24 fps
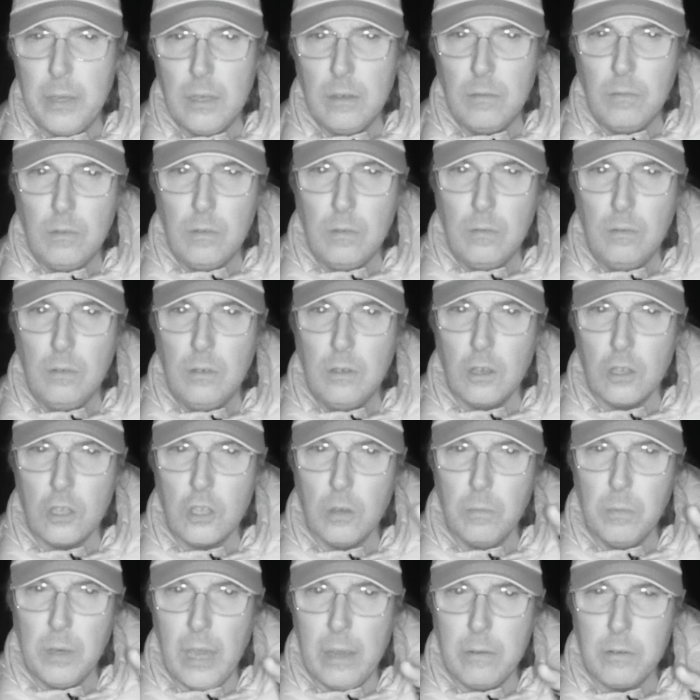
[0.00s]
because
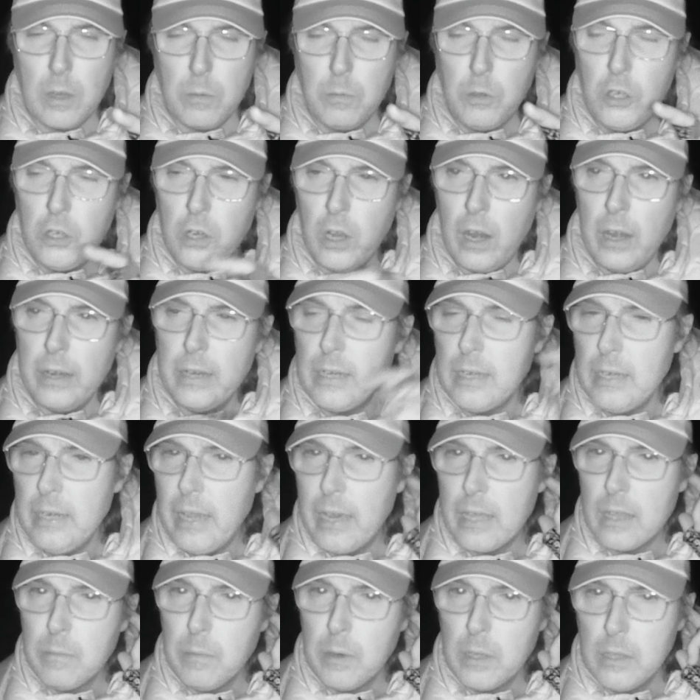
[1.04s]
sometimes I'm sure I didn't
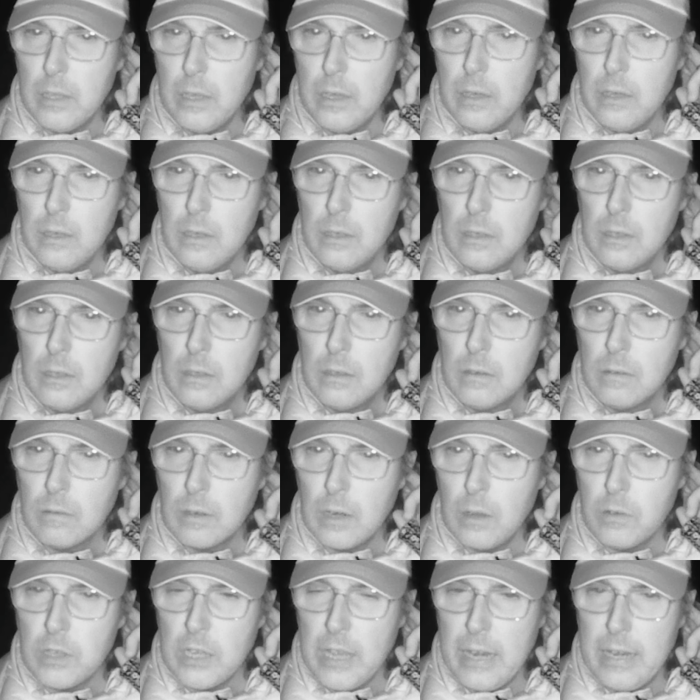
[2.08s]
hear them on the
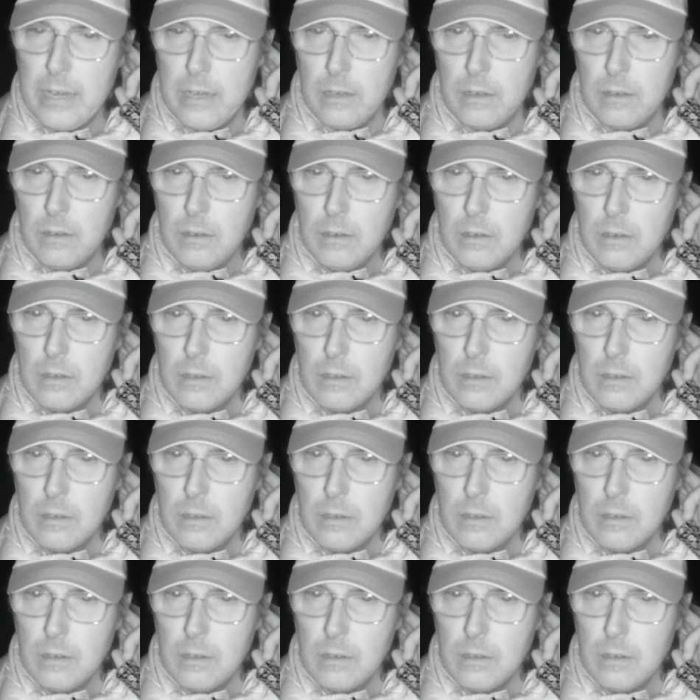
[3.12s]
when I was editing